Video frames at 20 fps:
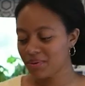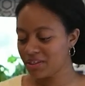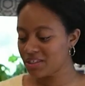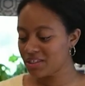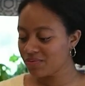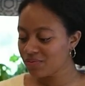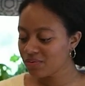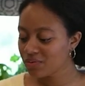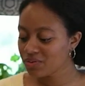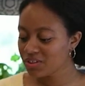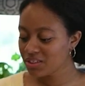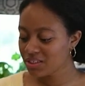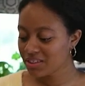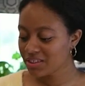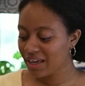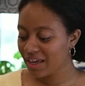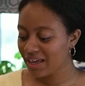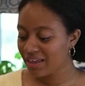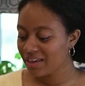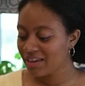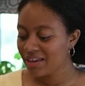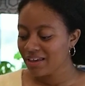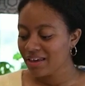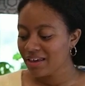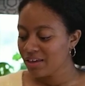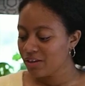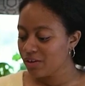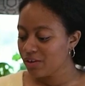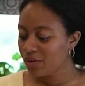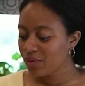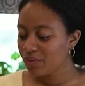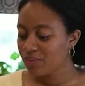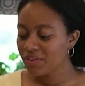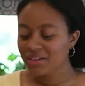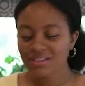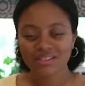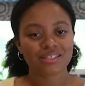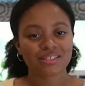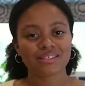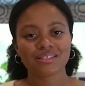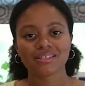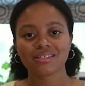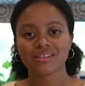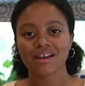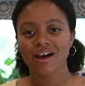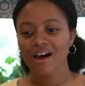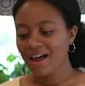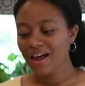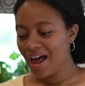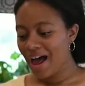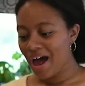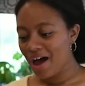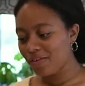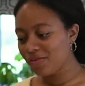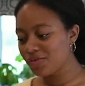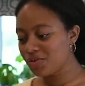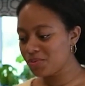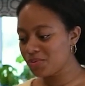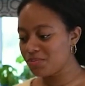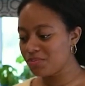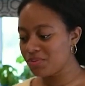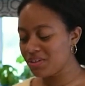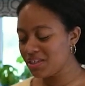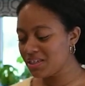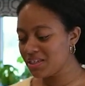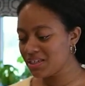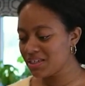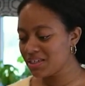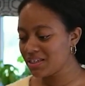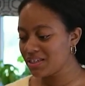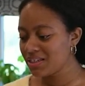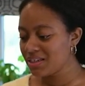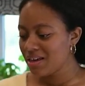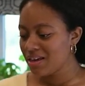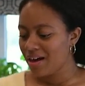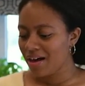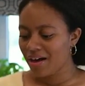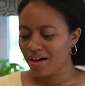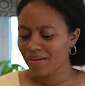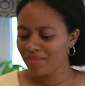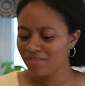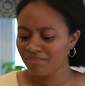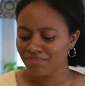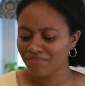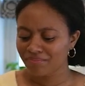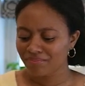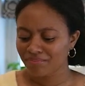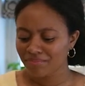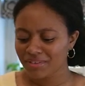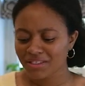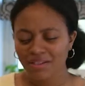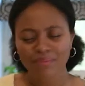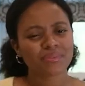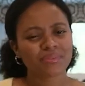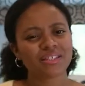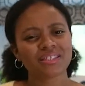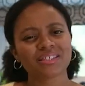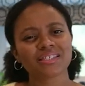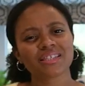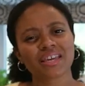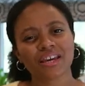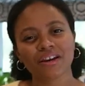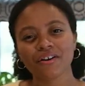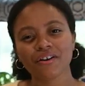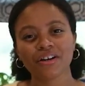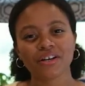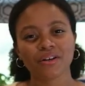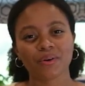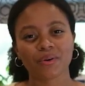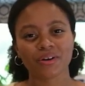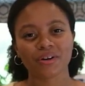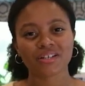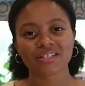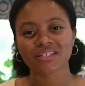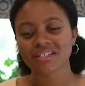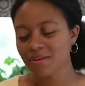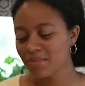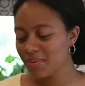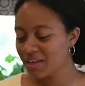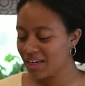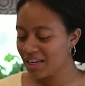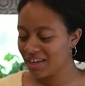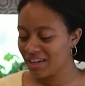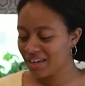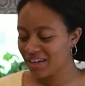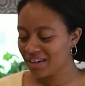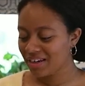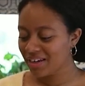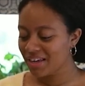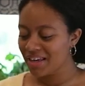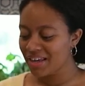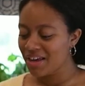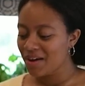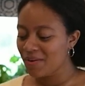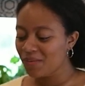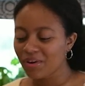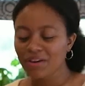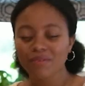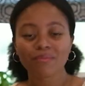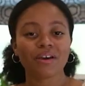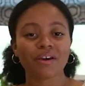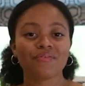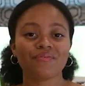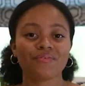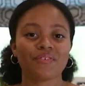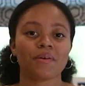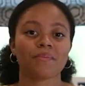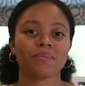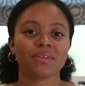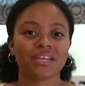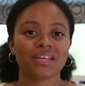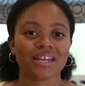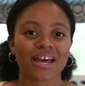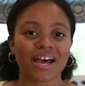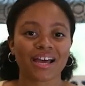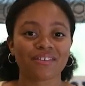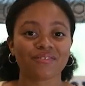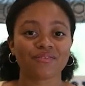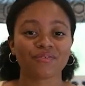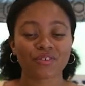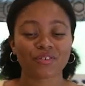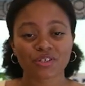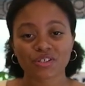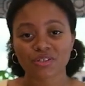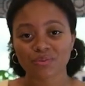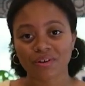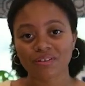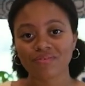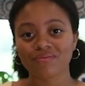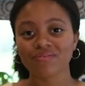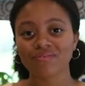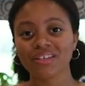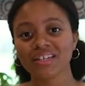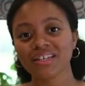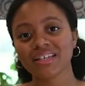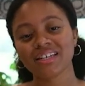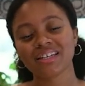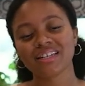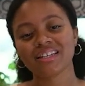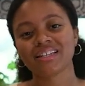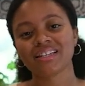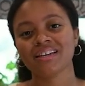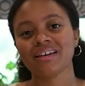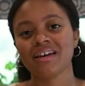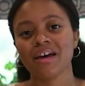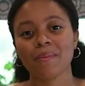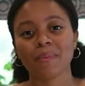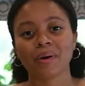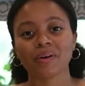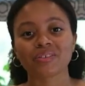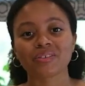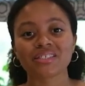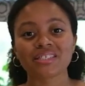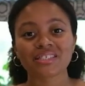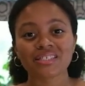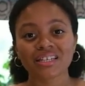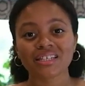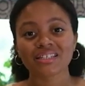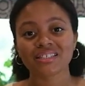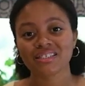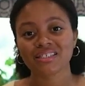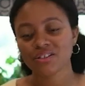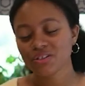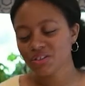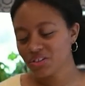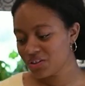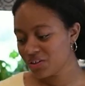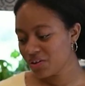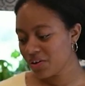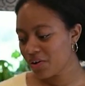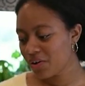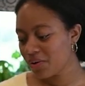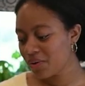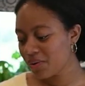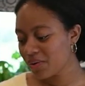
foods is that, this does not have to be something scary or intimidating. When my family and I first went vegan about 6 years ago,